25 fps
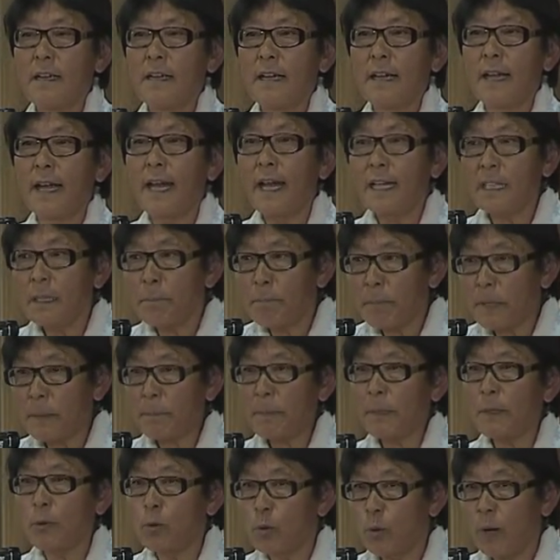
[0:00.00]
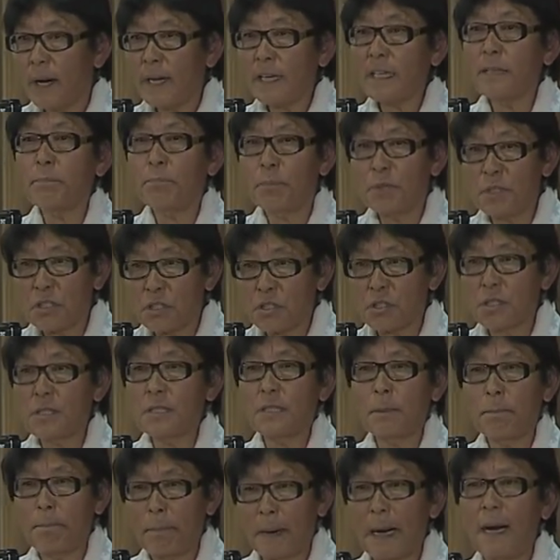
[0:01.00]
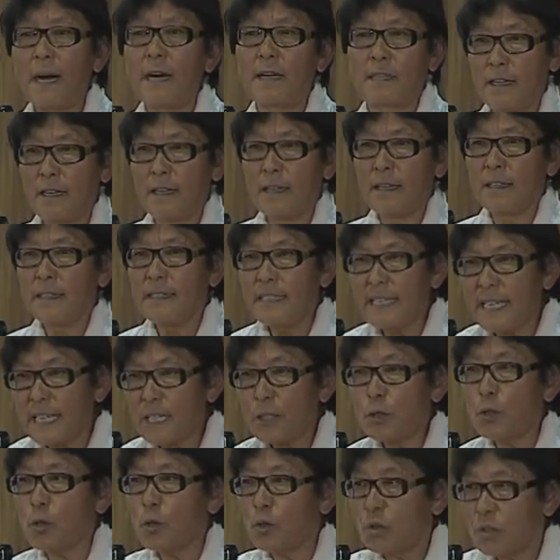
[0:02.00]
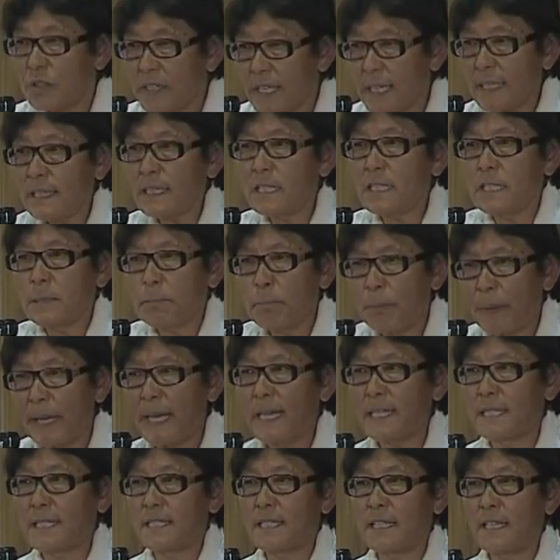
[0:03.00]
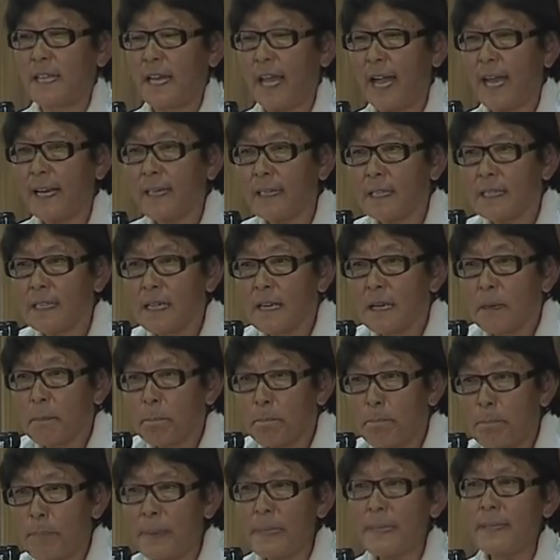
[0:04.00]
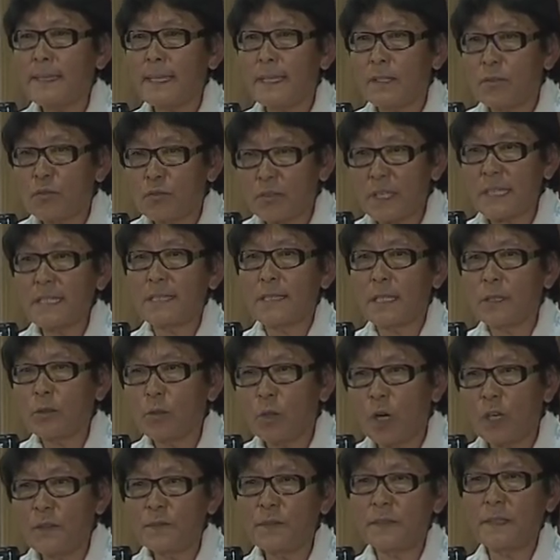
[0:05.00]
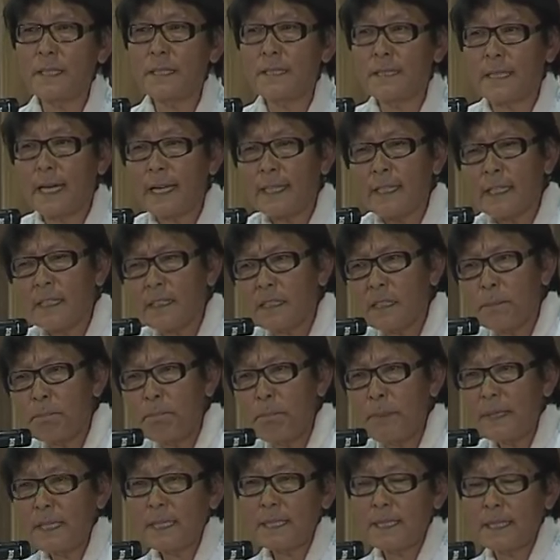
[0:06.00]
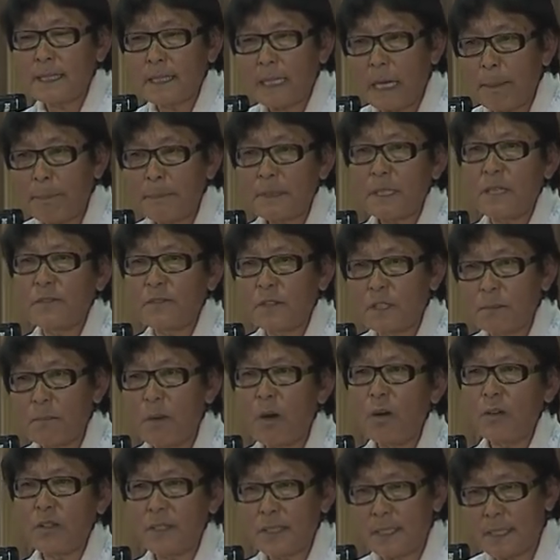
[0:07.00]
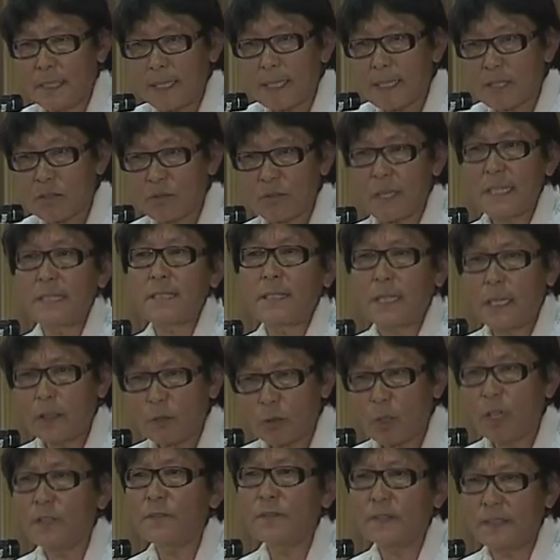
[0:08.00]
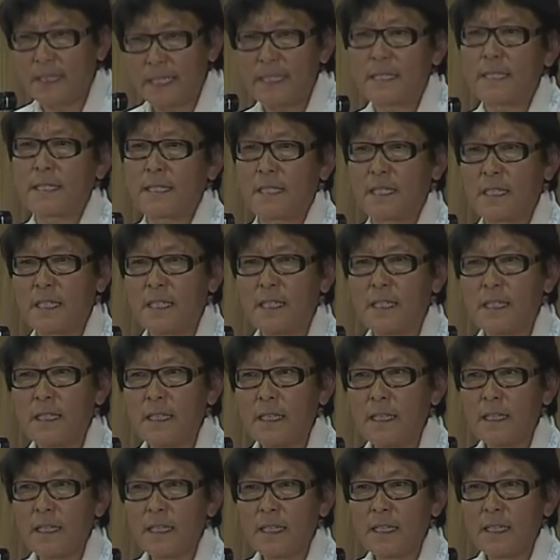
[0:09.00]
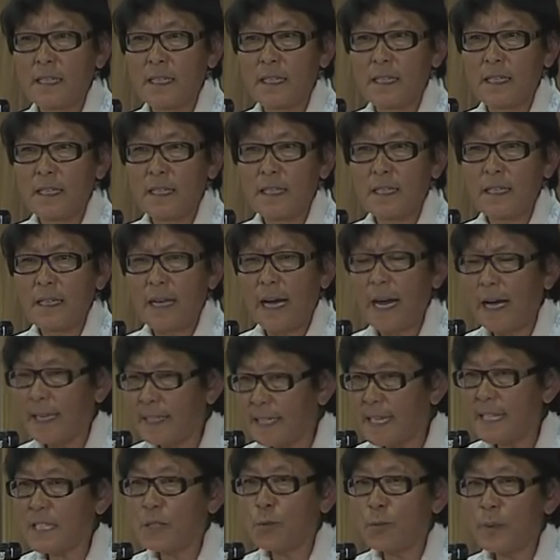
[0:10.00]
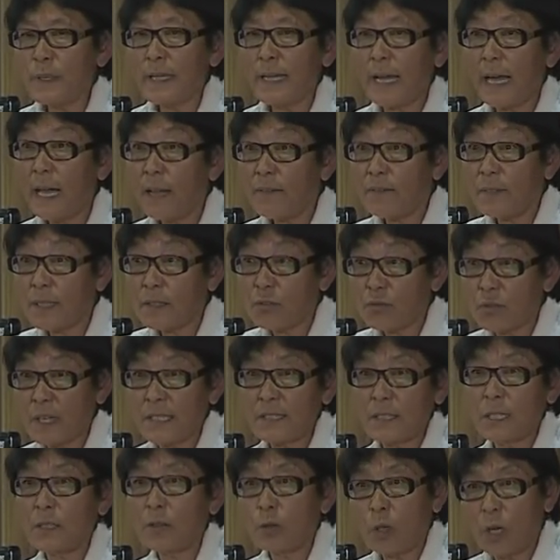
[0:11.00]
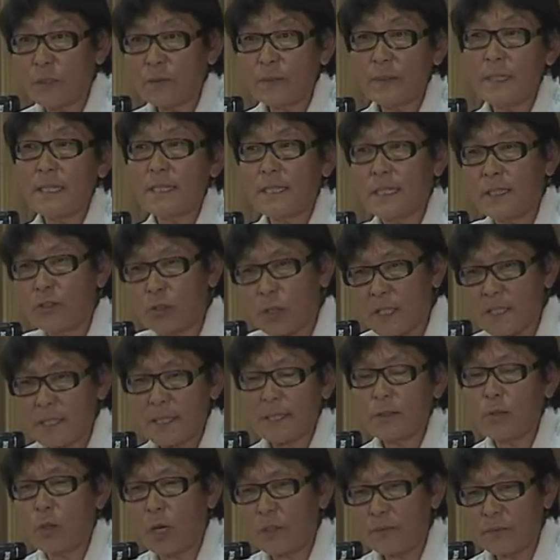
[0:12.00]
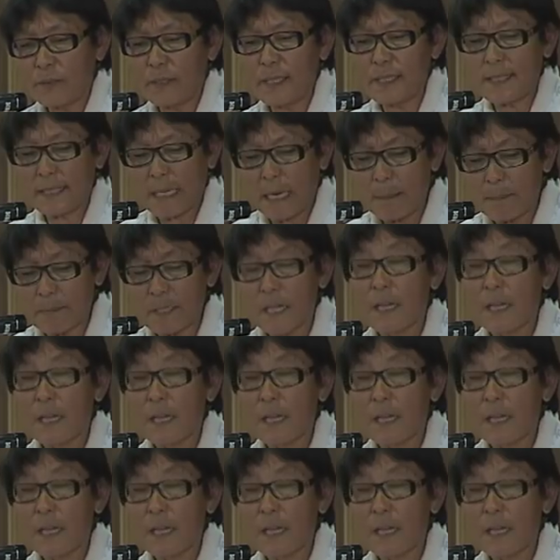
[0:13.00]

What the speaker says: And people who are in positions of power need to create the space and build that trust and confidence. I think the biggest capital of democracy is trust and confidence. Unless we have the trust and confidence, and trust and confidence comes